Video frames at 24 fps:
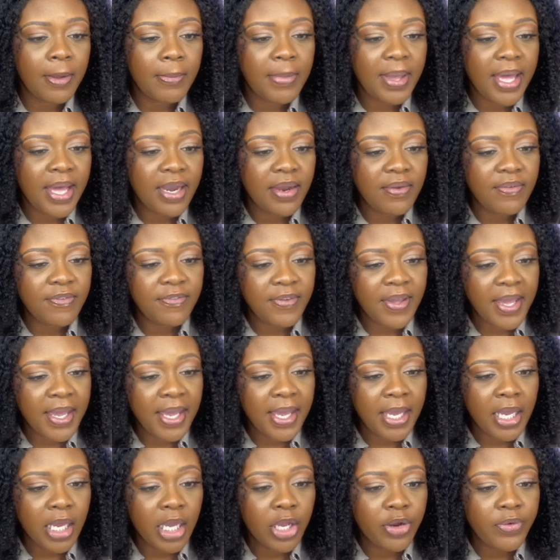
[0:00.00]
Edit
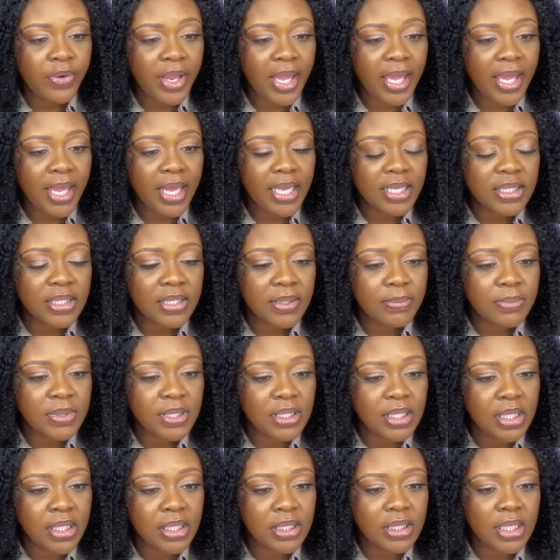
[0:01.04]
Fang, create
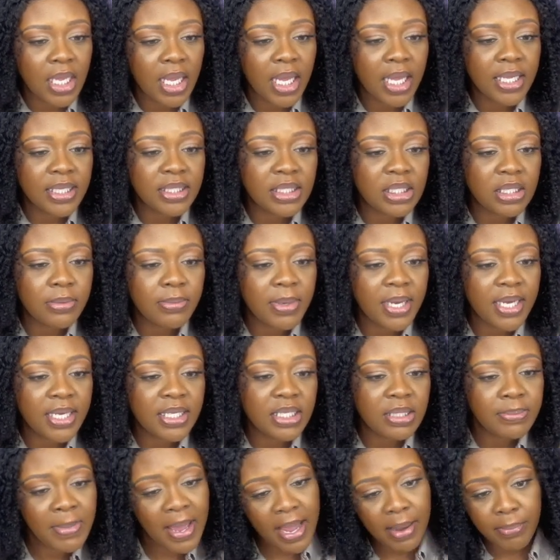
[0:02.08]
SMCs, and
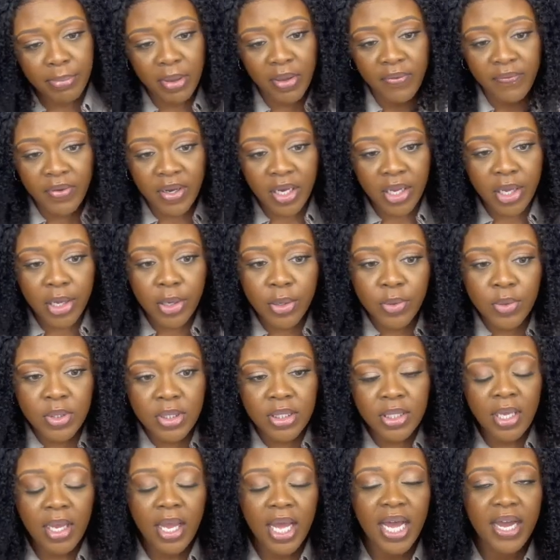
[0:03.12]
customize MacBook
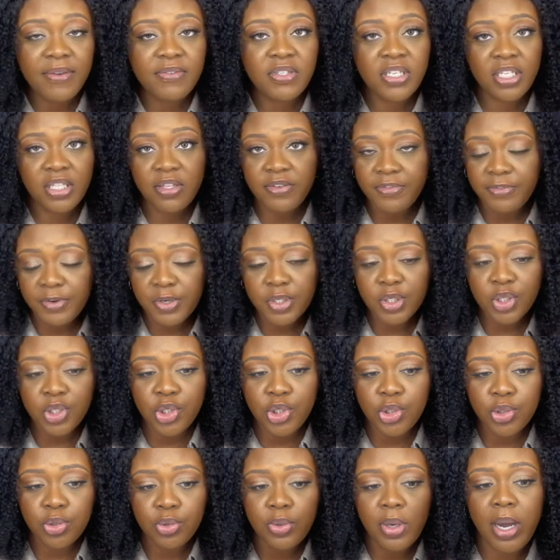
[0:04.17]
videos. I've done the first
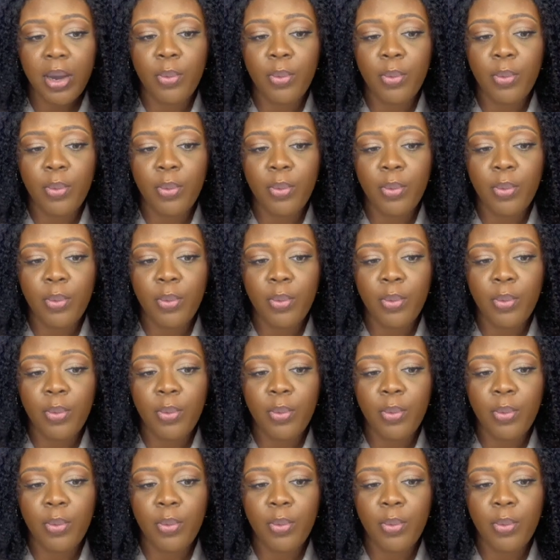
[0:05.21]
2.